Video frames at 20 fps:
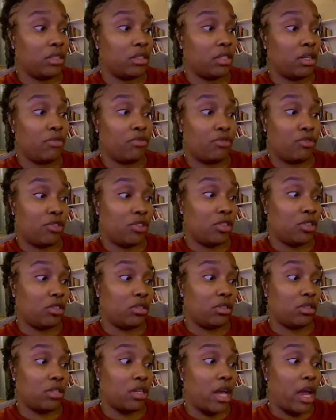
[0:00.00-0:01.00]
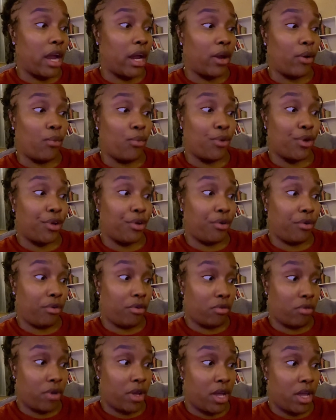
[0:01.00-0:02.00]
stuff was just acting weird,
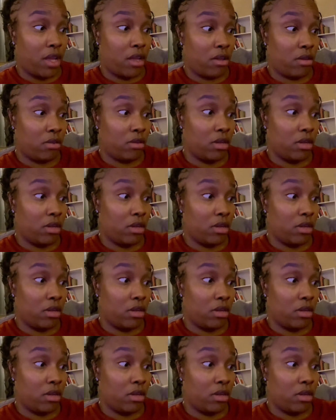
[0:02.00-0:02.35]
okay?